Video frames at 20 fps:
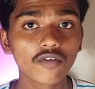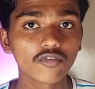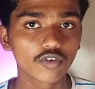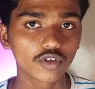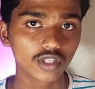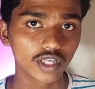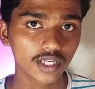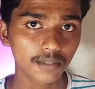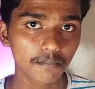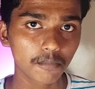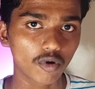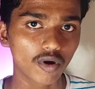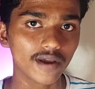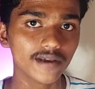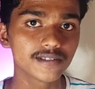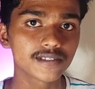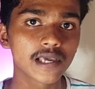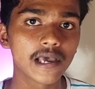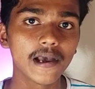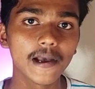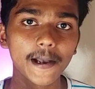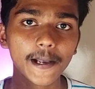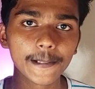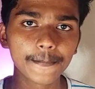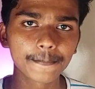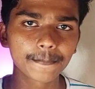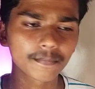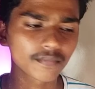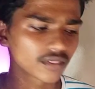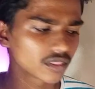for that price
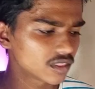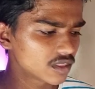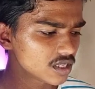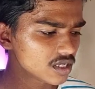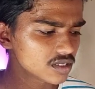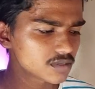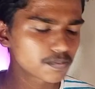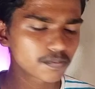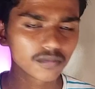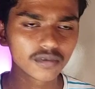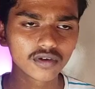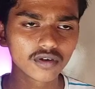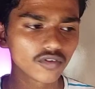and this